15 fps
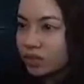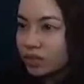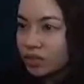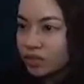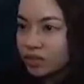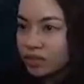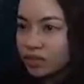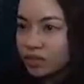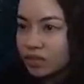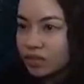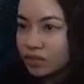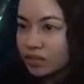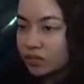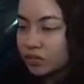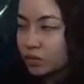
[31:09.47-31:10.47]
what else is
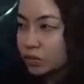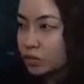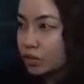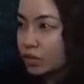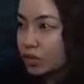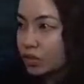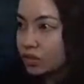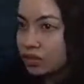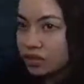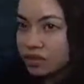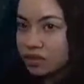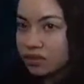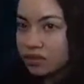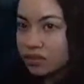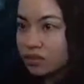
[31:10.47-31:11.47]
here for
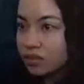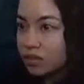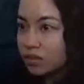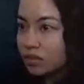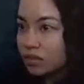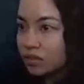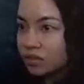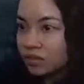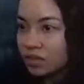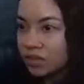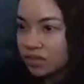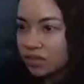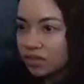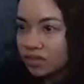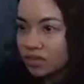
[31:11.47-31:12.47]
us on the
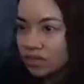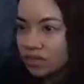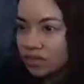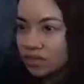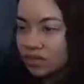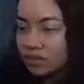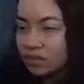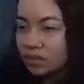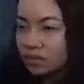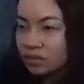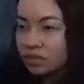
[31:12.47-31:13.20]
next? There you go.